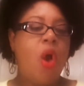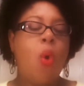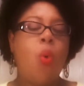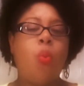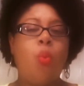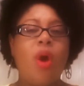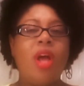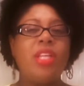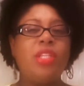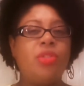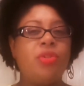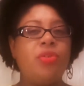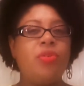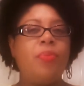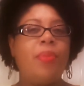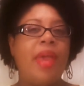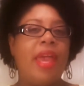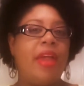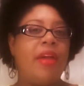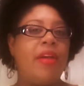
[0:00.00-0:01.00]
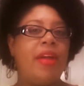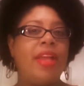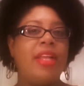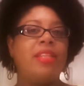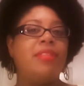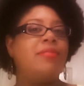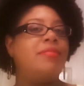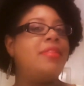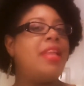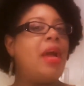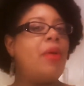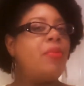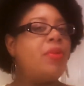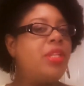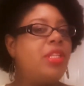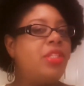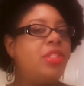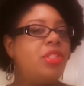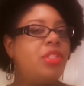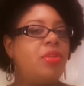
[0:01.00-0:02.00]
One true pairing, not
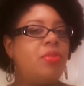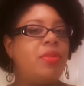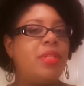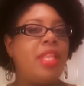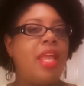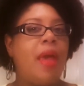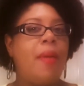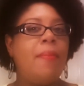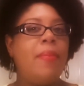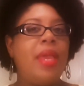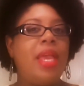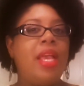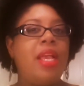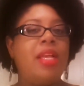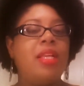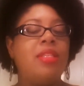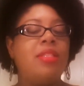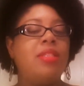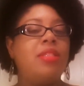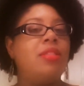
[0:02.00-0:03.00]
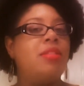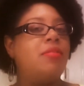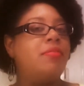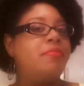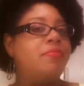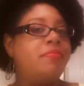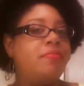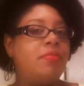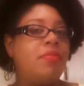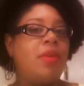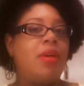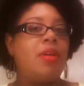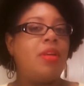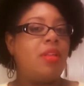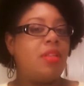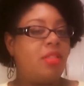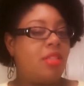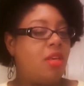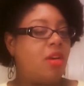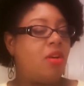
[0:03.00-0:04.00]
really sure what that means.
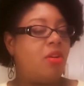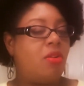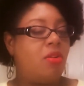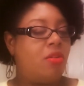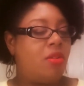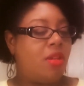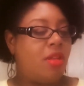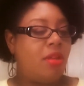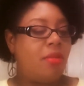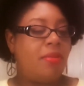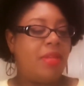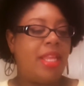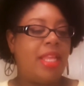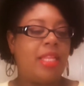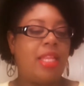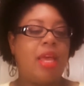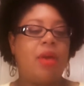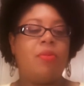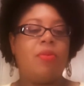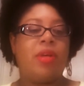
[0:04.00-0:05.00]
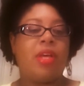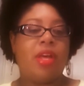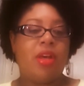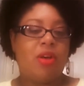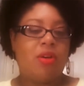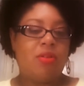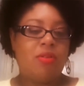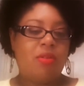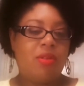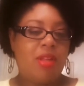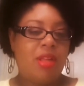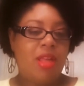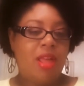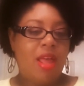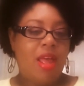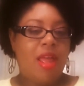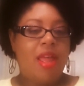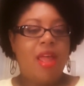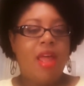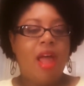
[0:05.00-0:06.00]
So I'm gonna let that one go.
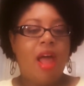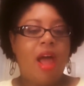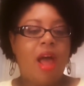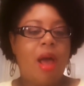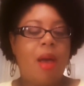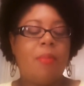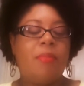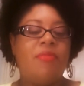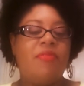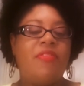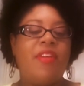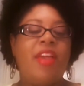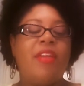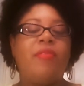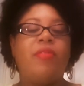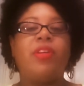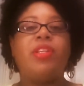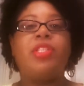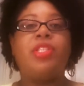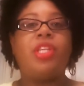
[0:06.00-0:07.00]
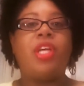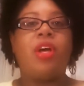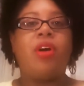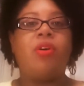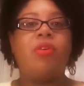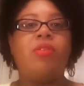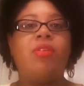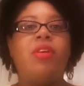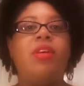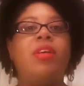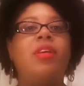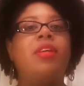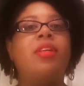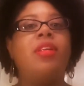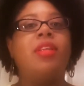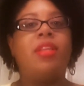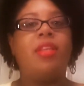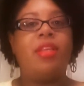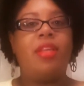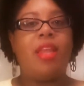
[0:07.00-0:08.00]
Favorite show.
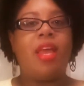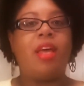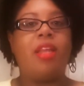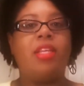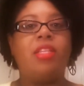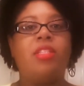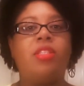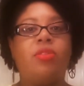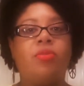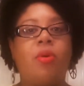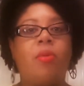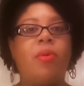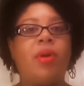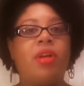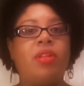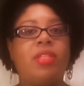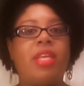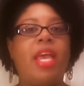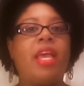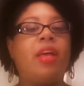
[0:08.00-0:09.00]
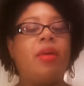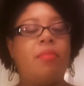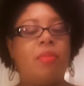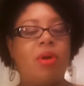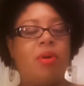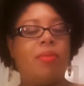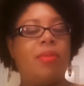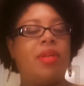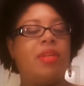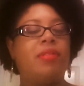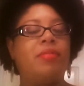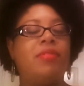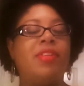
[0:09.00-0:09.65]
Now this is where we're gonna take a moment.